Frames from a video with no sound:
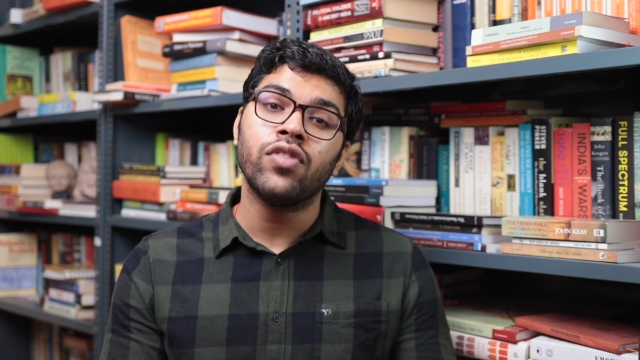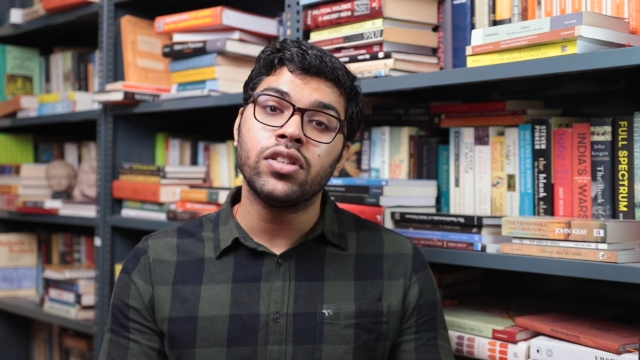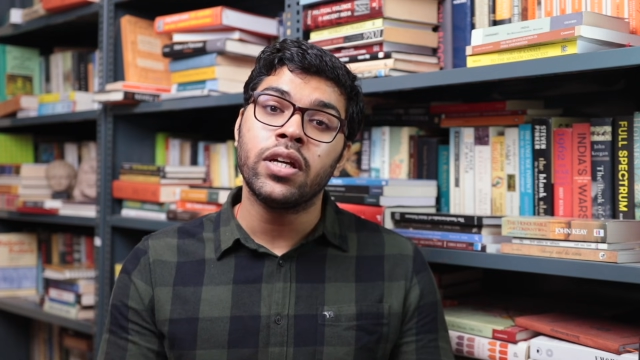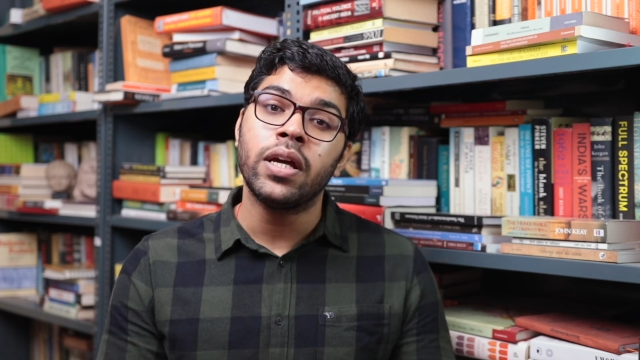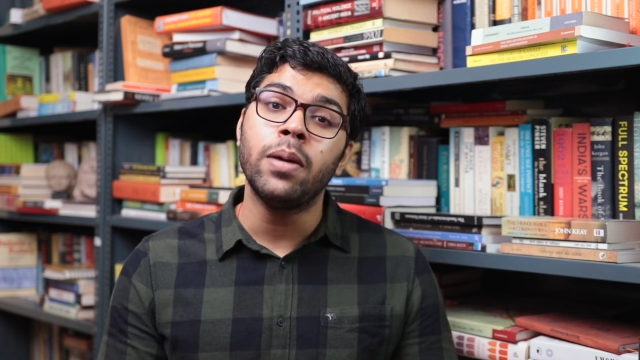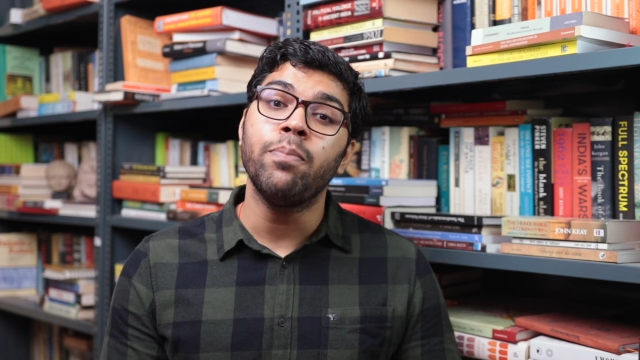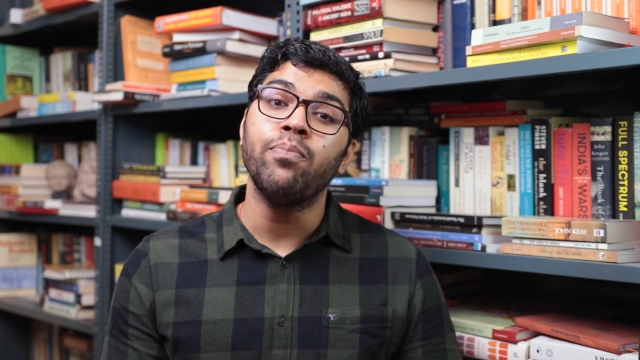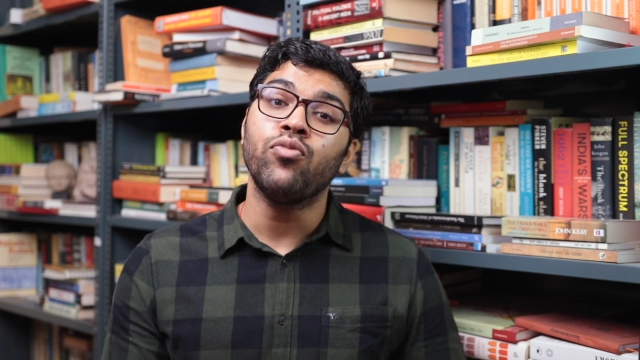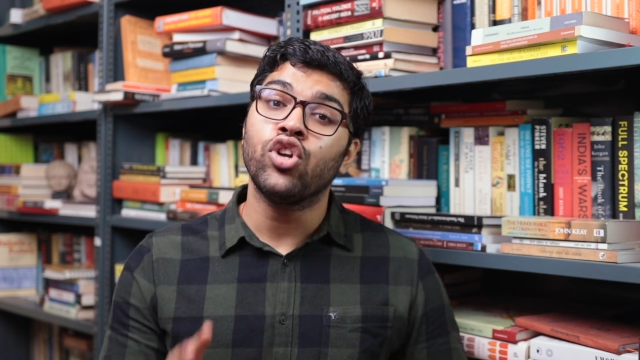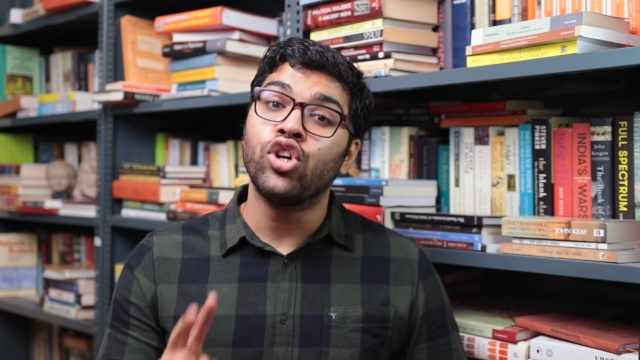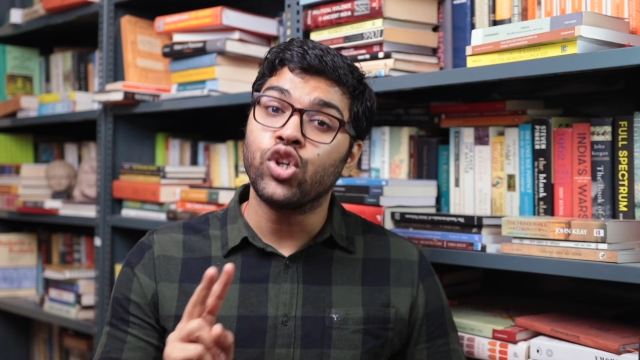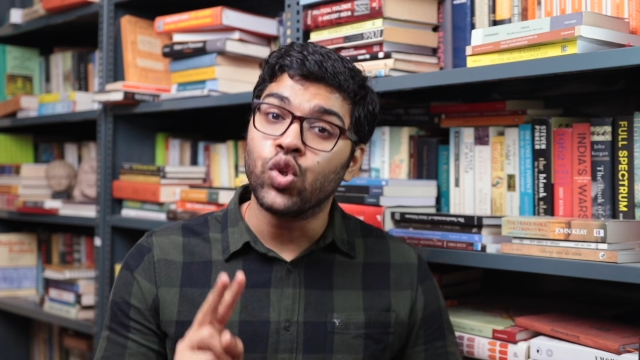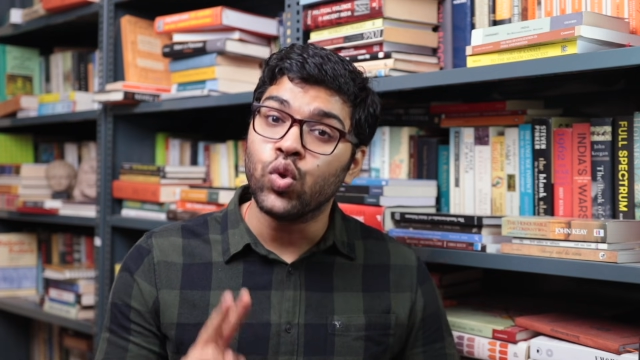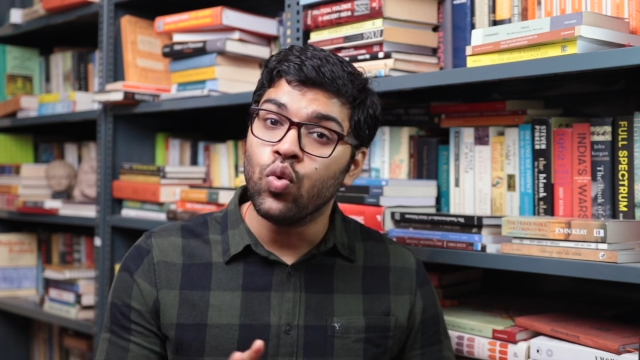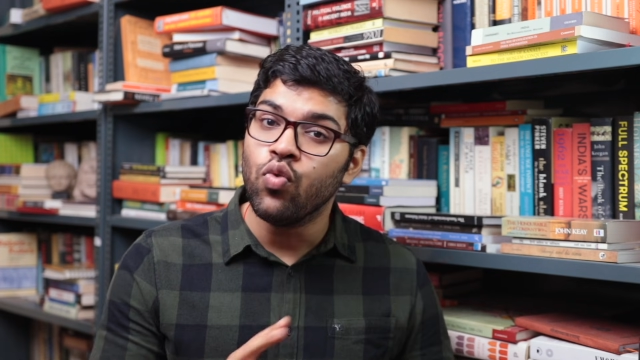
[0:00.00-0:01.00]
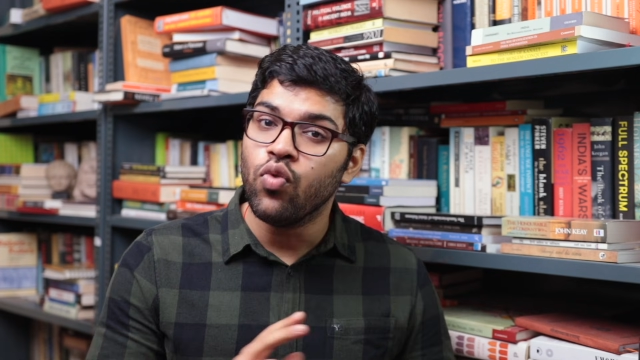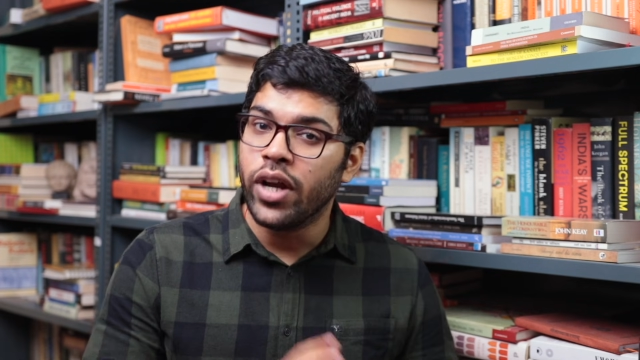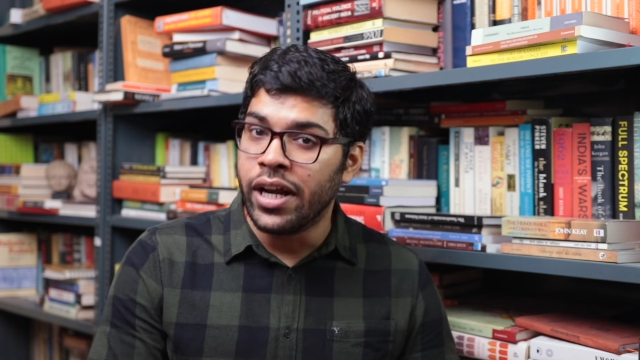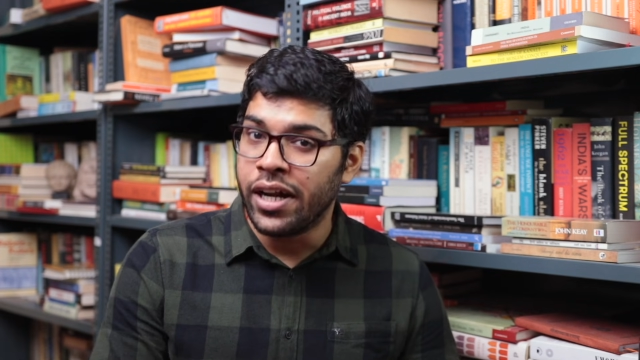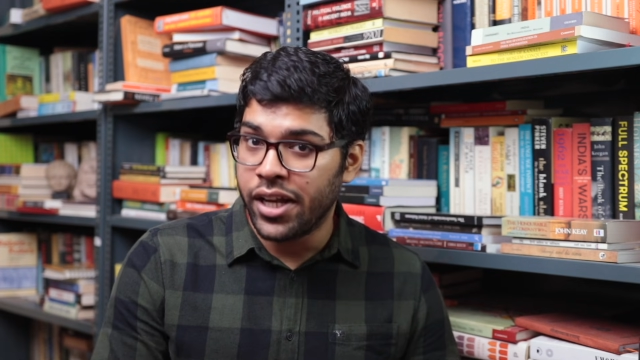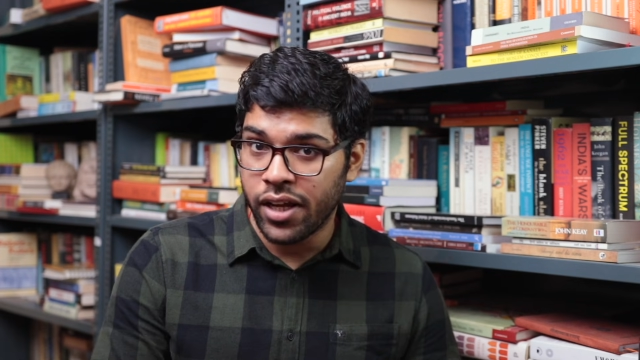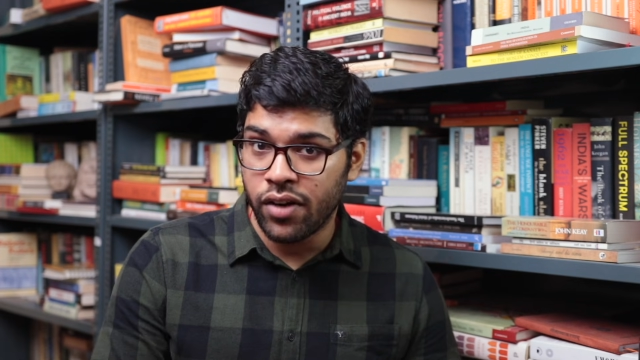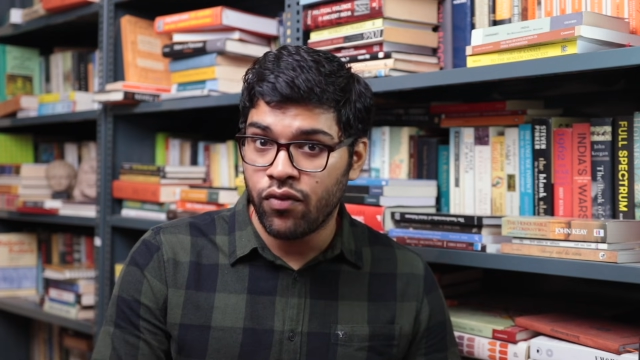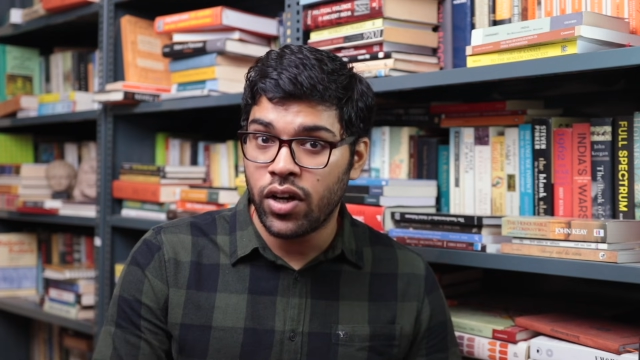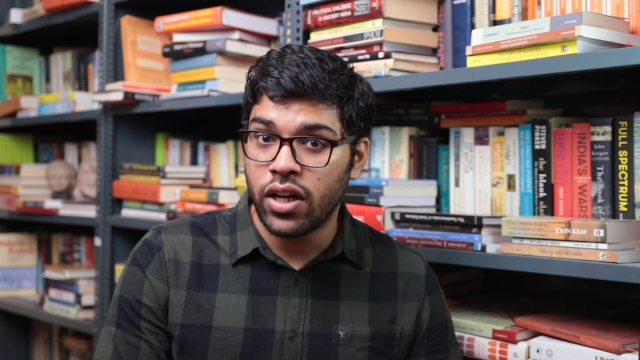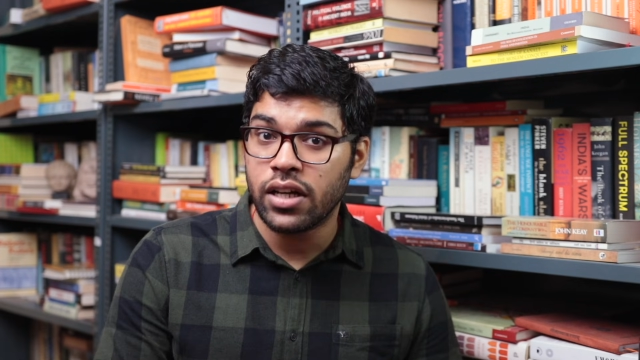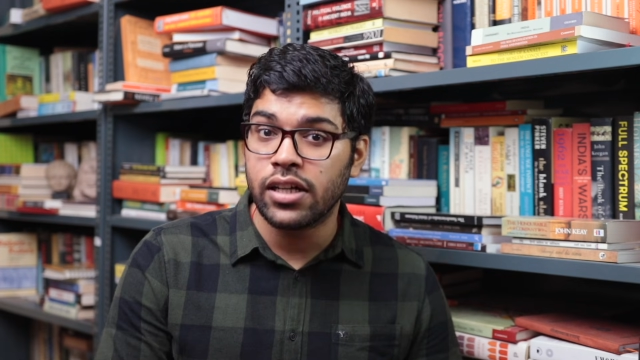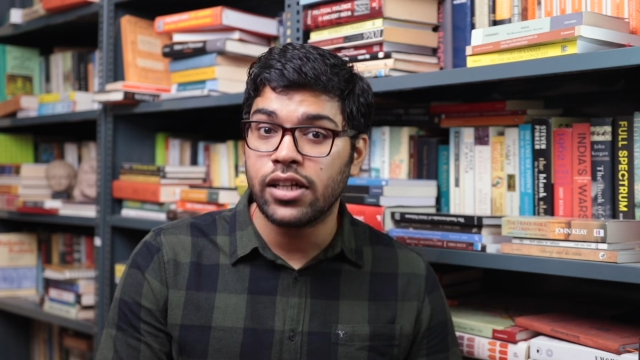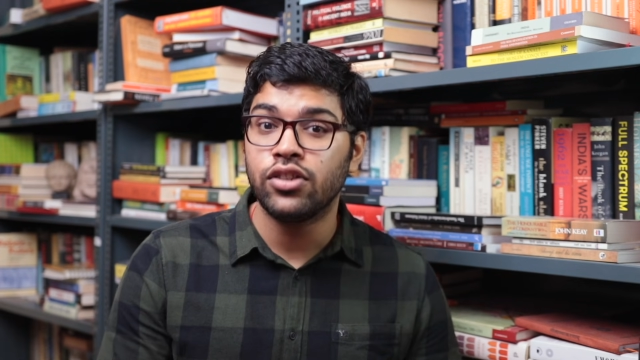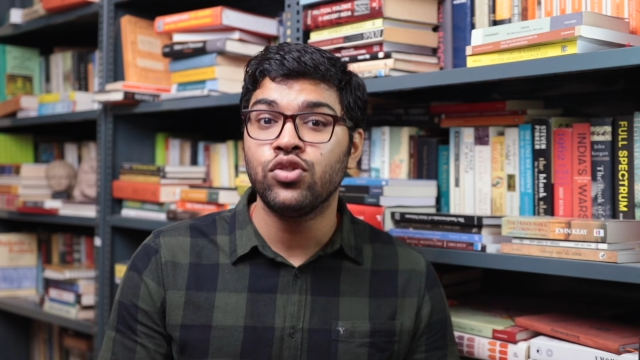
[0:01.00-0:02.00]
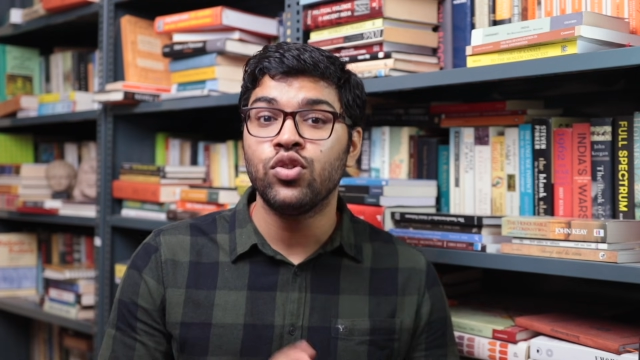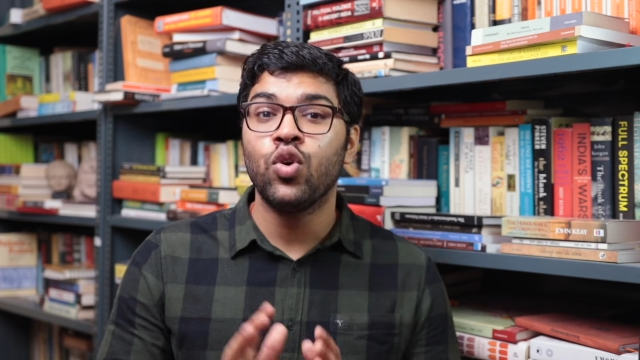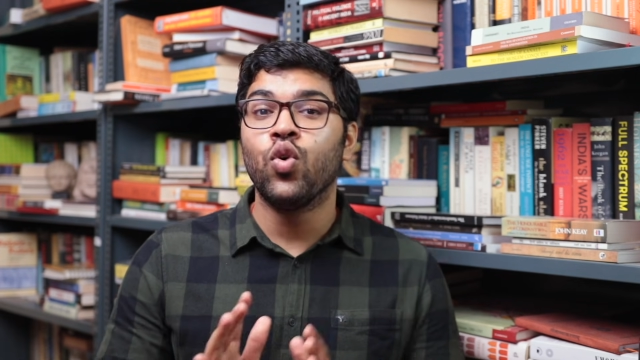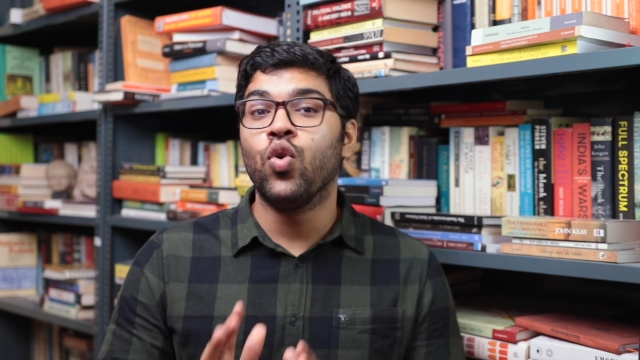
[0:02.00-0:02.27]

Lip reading: with him two Indian workers